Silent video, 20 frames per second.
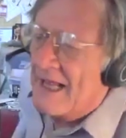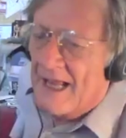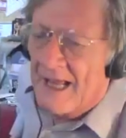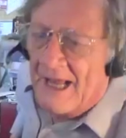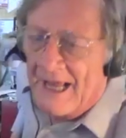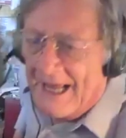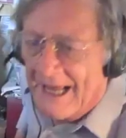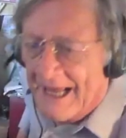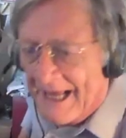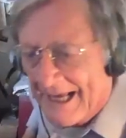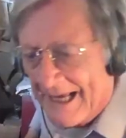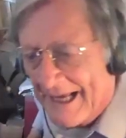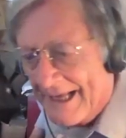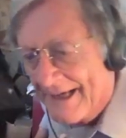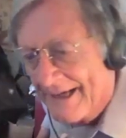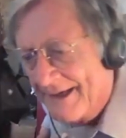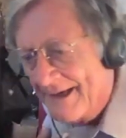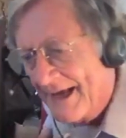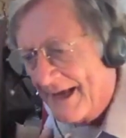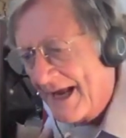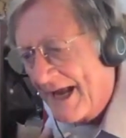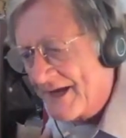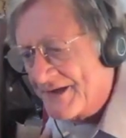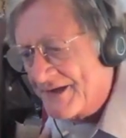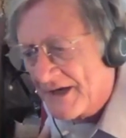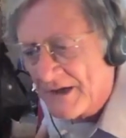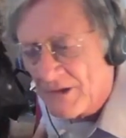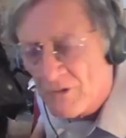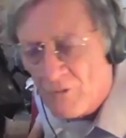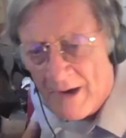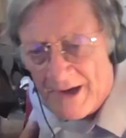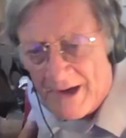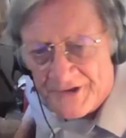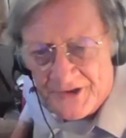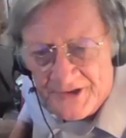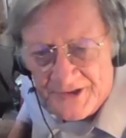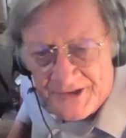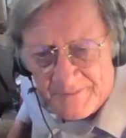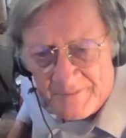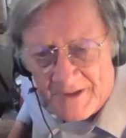And asking
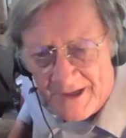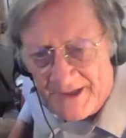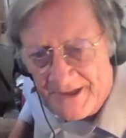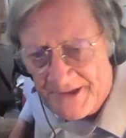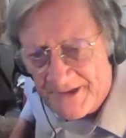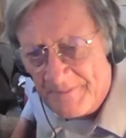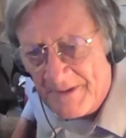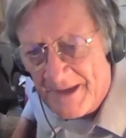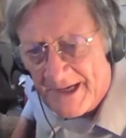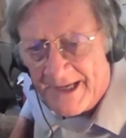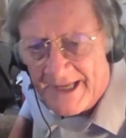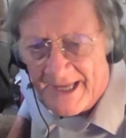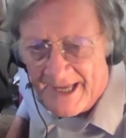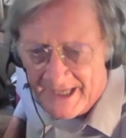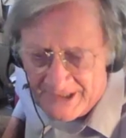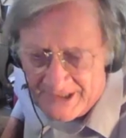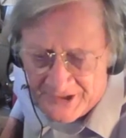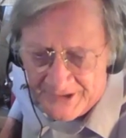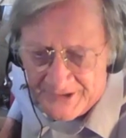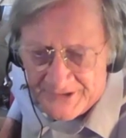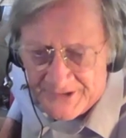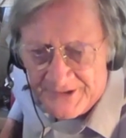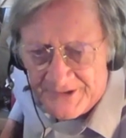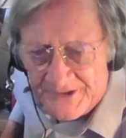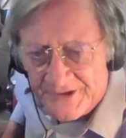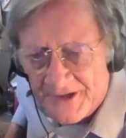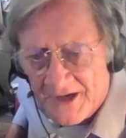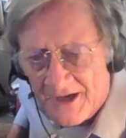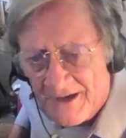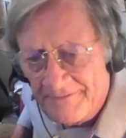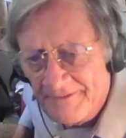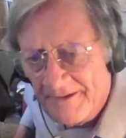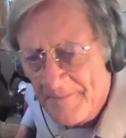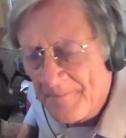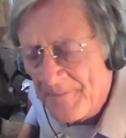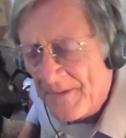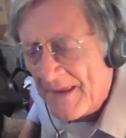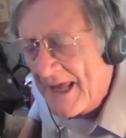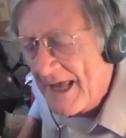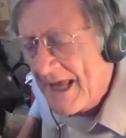questions about his medications and stuff.
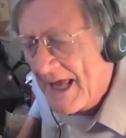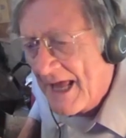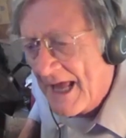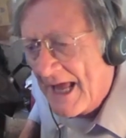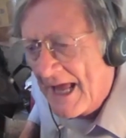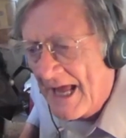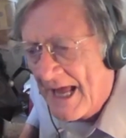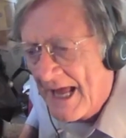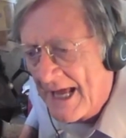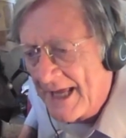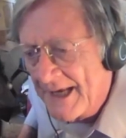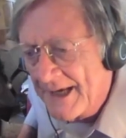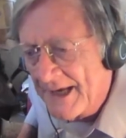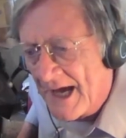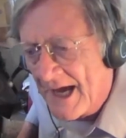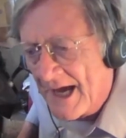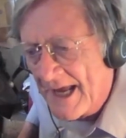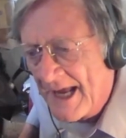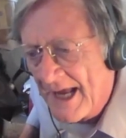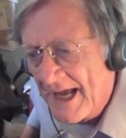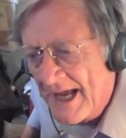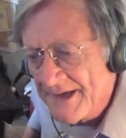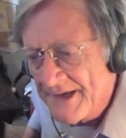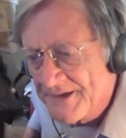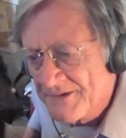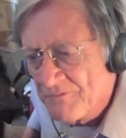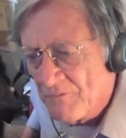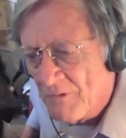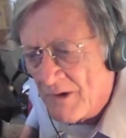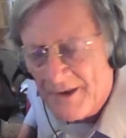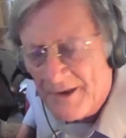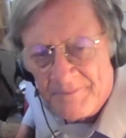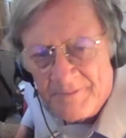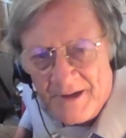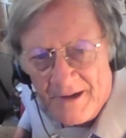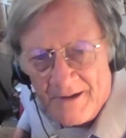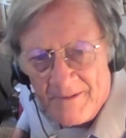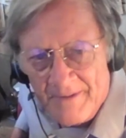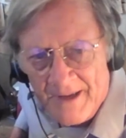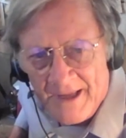And I asked one of the
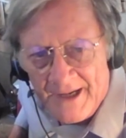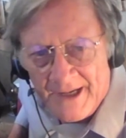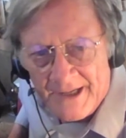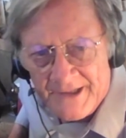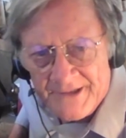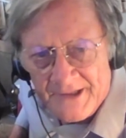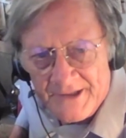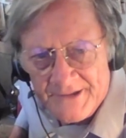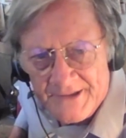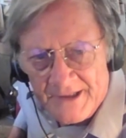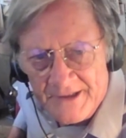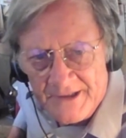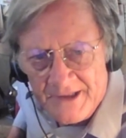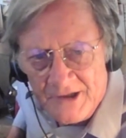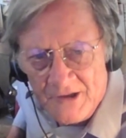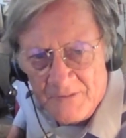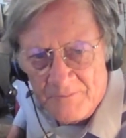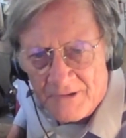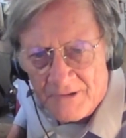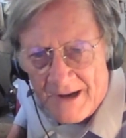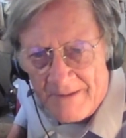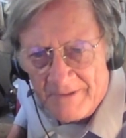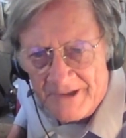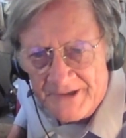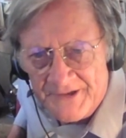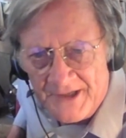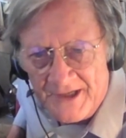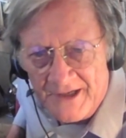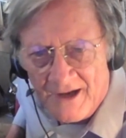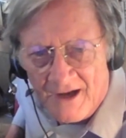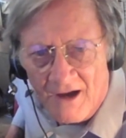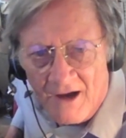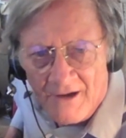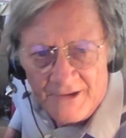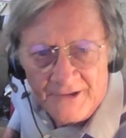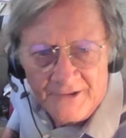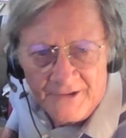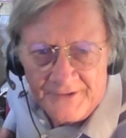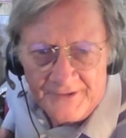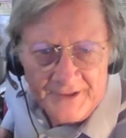paramedics, I said, you probably see a
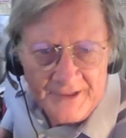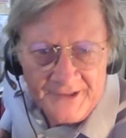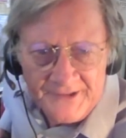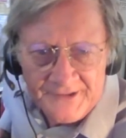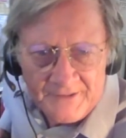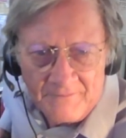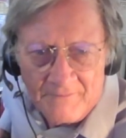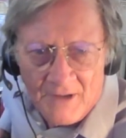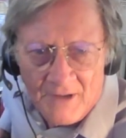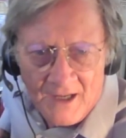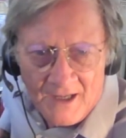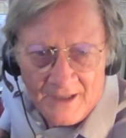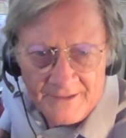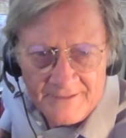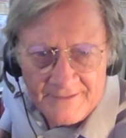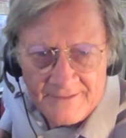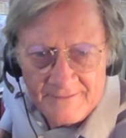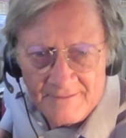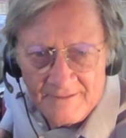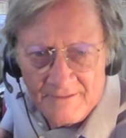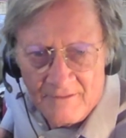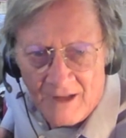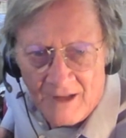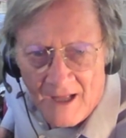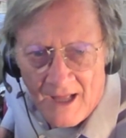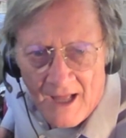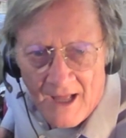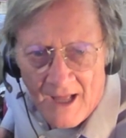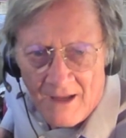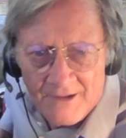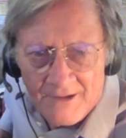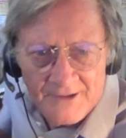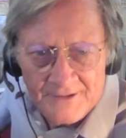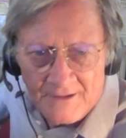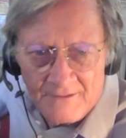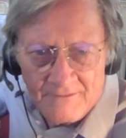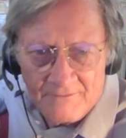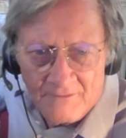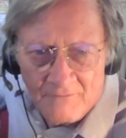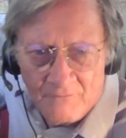hundred of these a month. How do,
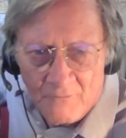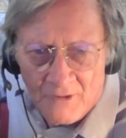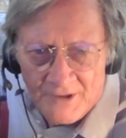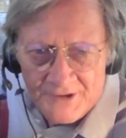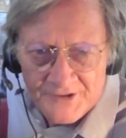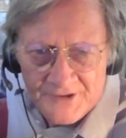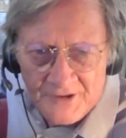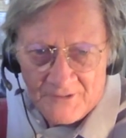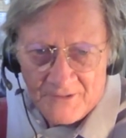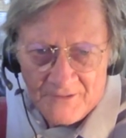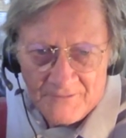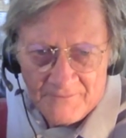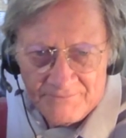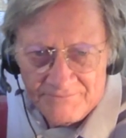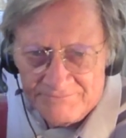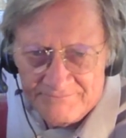what's your